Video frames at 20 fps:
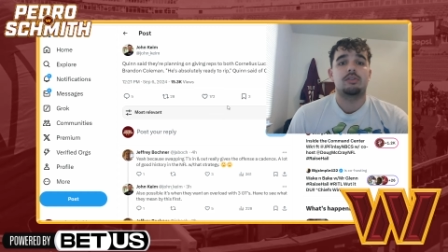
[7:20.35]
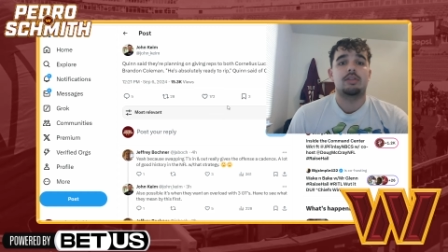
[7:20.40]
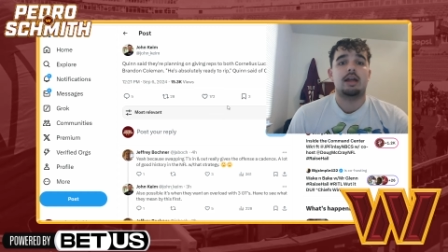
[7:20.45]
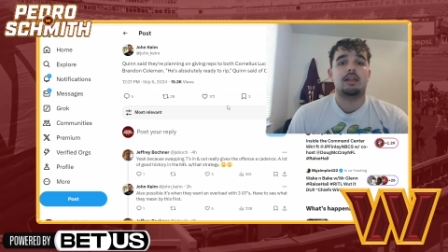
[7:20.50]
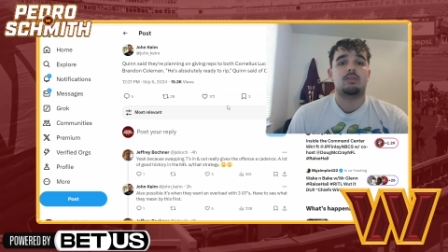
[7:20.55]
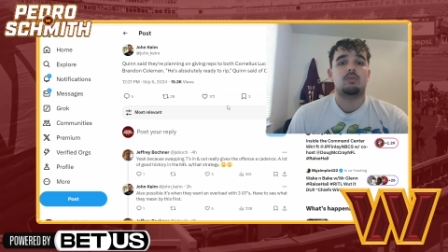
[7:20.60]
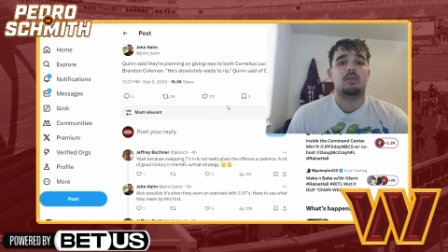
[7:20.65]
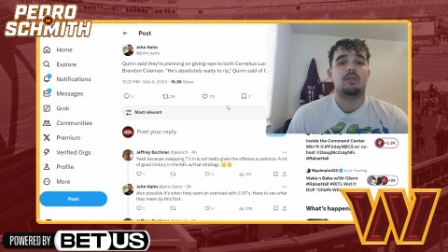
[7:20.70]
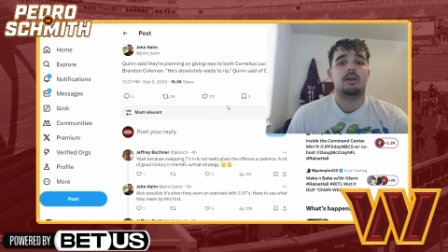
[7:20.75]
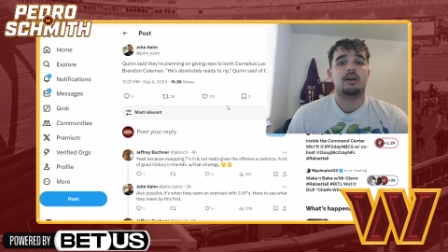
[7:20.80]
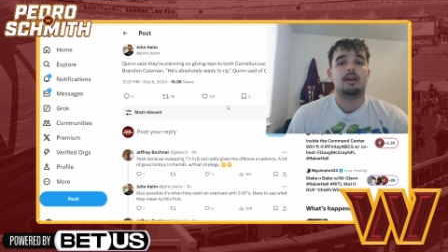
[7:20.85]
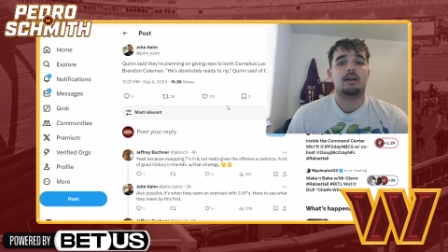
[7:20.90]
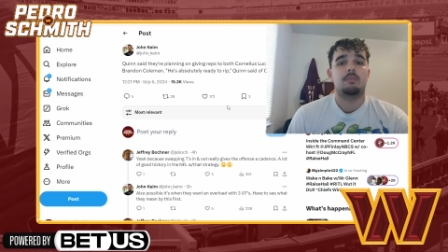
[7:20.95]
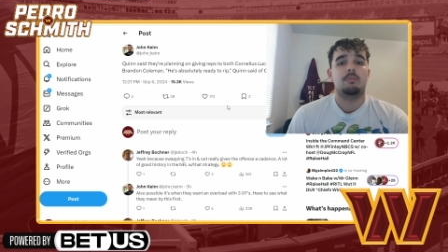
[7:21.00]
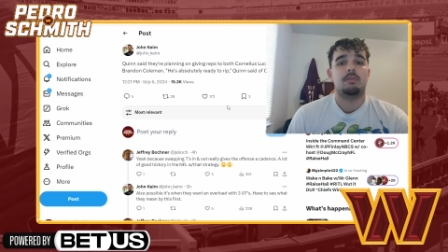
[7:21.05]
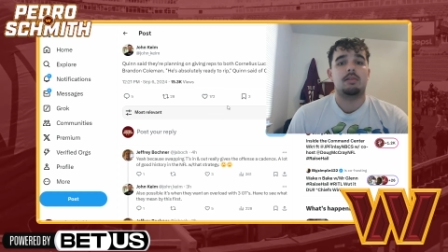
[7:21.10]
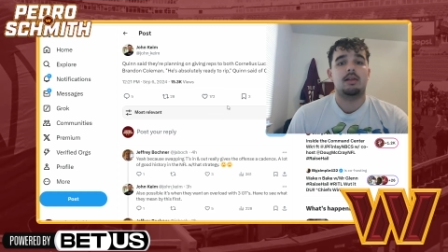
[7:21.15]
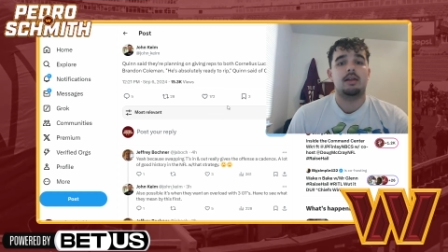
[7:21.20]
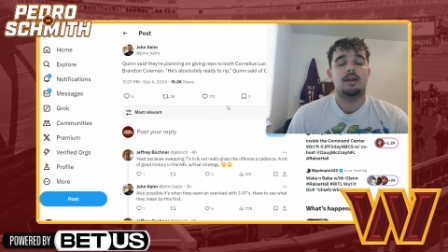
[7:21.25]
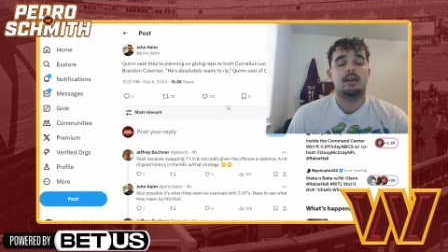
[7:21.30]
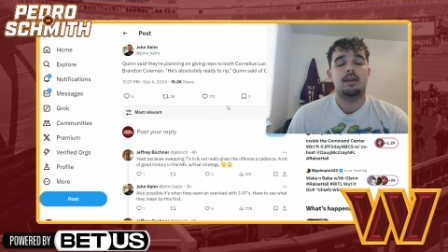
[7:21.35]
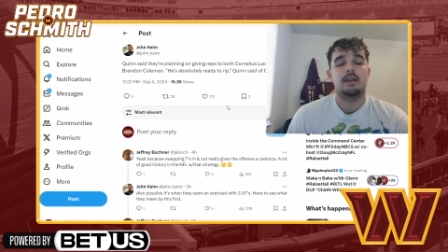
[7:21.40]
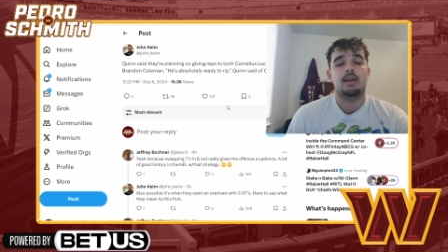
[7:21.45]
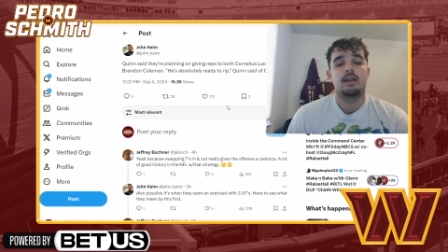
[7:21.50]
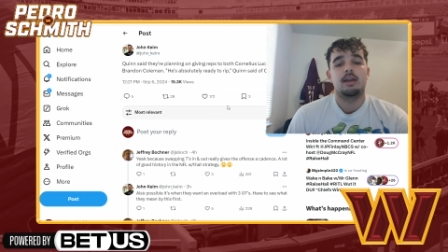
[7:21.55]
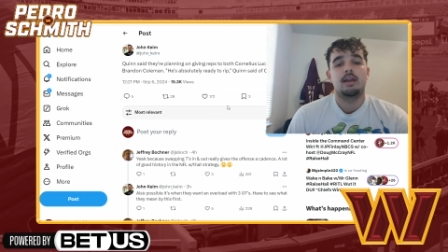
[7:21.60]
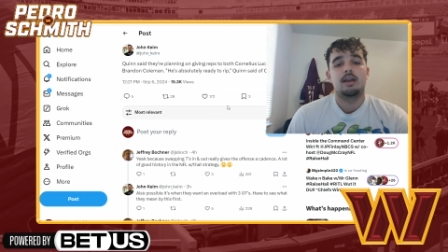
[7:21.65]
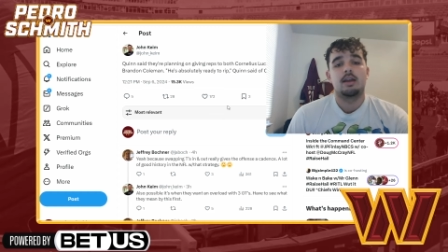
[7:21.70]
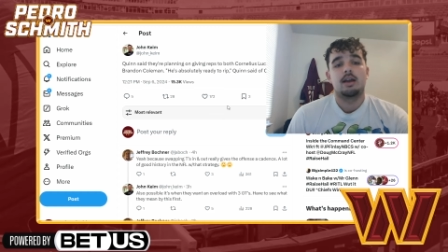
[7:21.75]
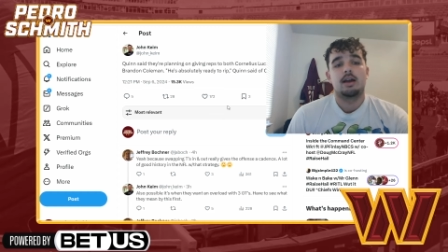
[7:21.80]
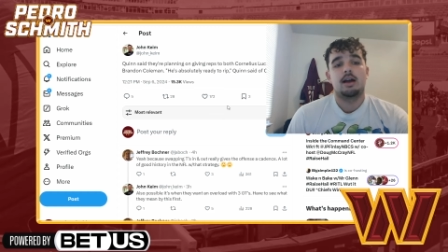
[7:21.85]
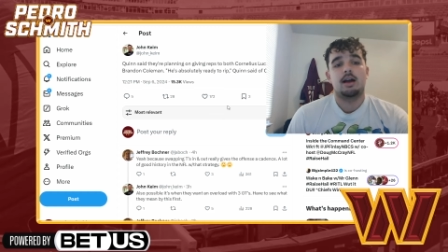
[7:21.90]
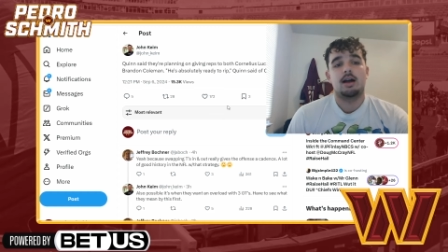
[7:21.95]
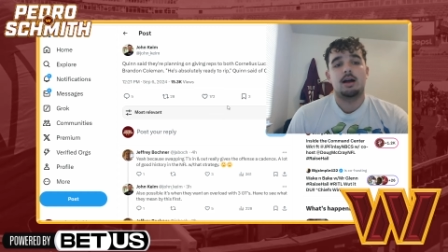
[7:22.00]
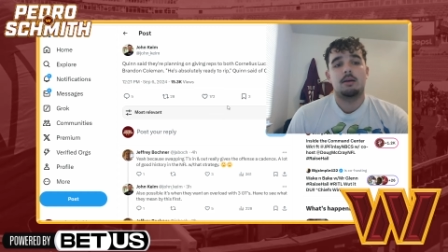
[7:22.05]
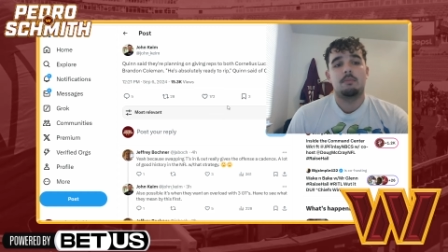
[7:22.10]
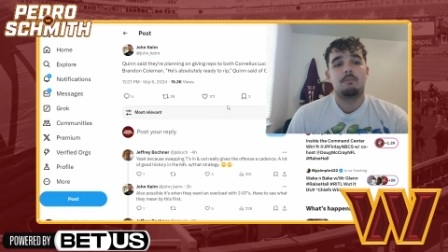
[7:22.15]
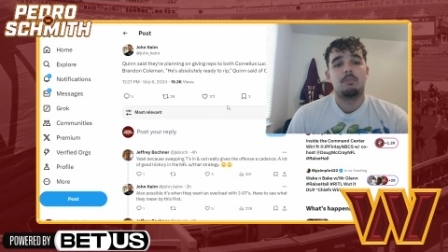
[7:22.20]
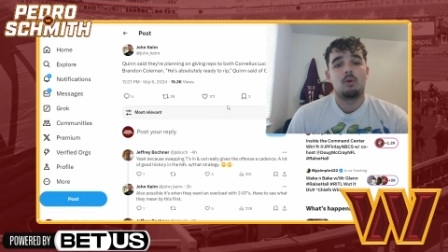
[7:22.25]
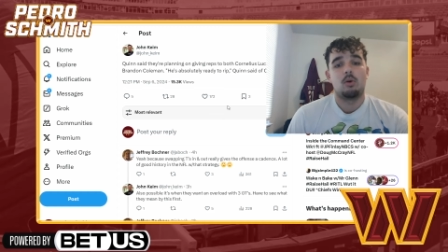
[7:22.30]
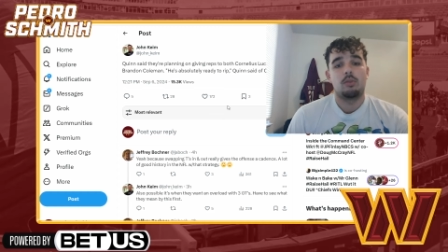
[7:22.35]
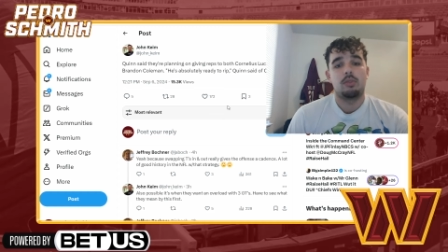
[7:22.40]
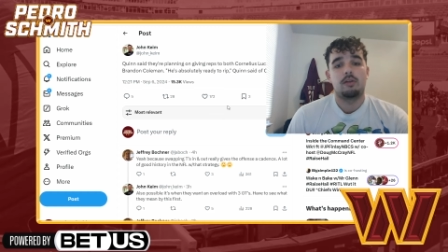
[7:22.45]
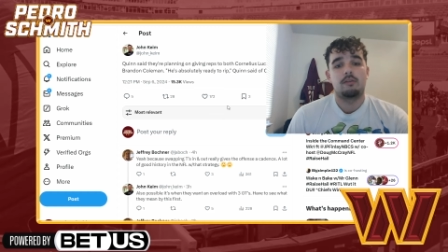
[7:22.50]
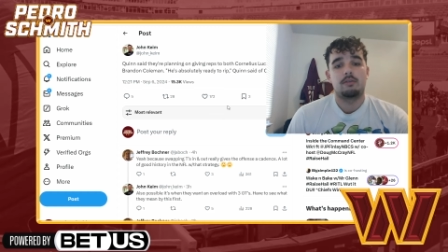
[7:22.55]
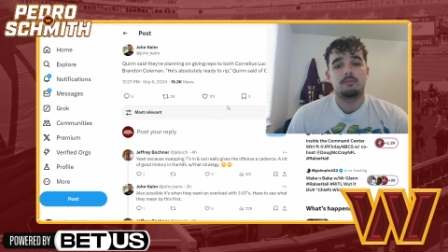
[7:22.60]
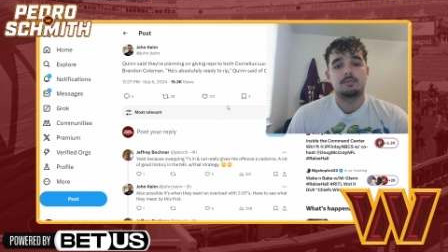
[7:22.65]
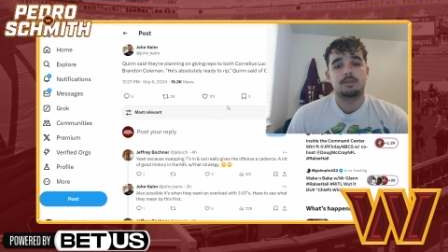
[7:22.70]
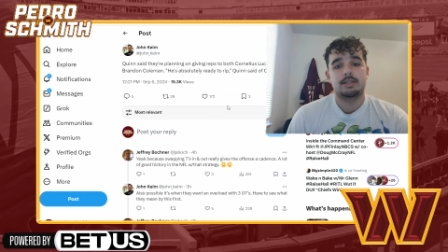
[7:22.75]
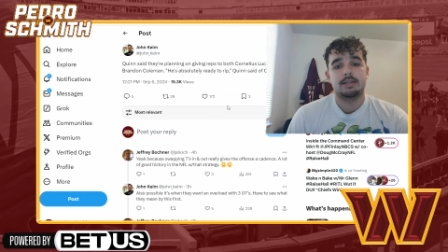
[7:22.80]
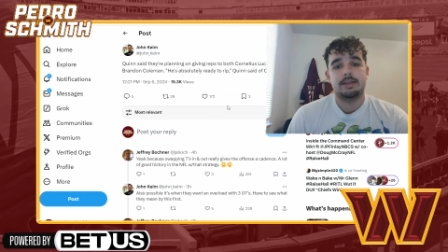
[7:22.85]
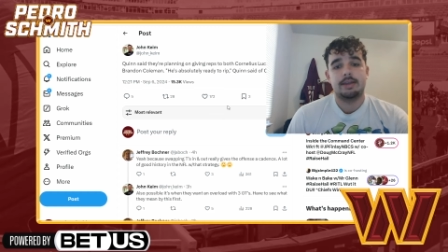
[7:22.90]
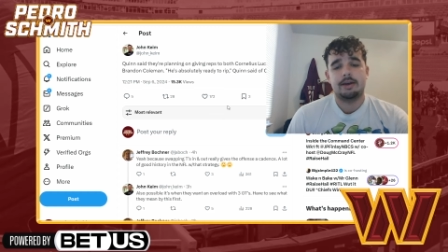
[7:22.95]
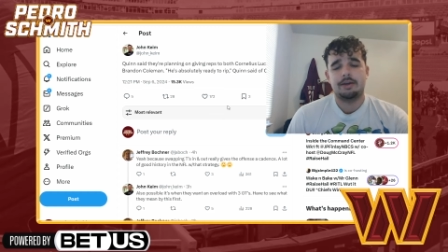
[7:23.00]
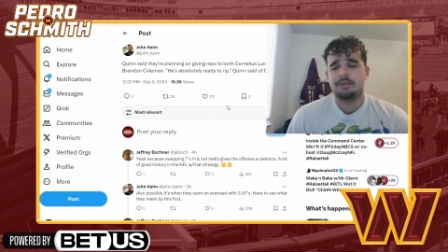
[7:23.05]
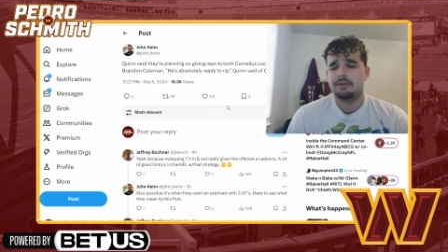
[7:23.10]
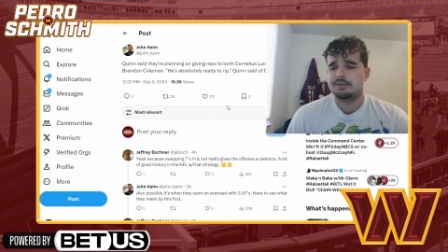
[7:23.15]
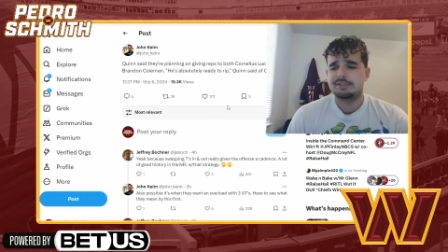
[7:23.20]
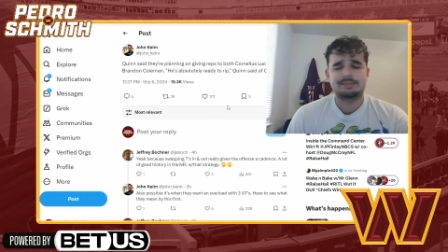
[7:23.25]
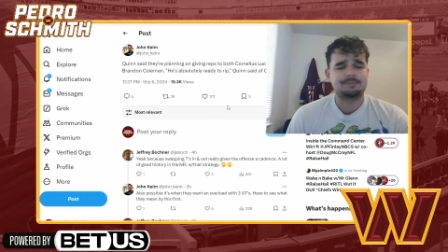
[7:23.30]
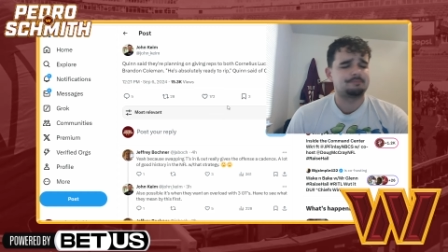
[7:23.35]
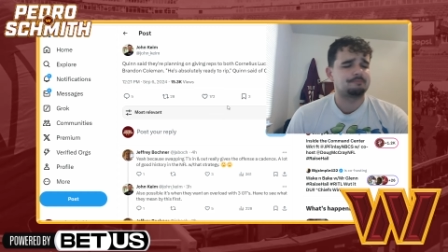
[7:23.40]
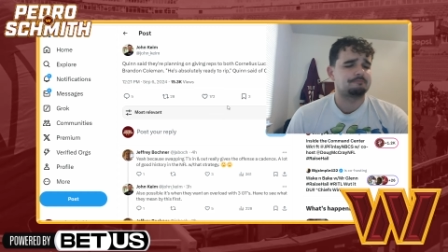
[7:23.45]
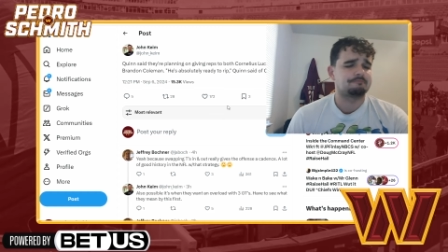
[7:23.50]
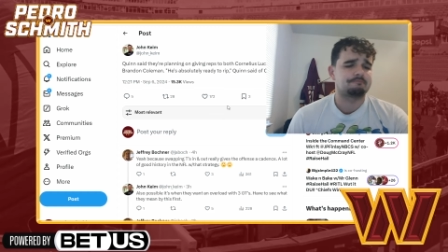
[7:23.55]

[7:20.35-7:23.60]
that's when they're going to play uh, both of them together.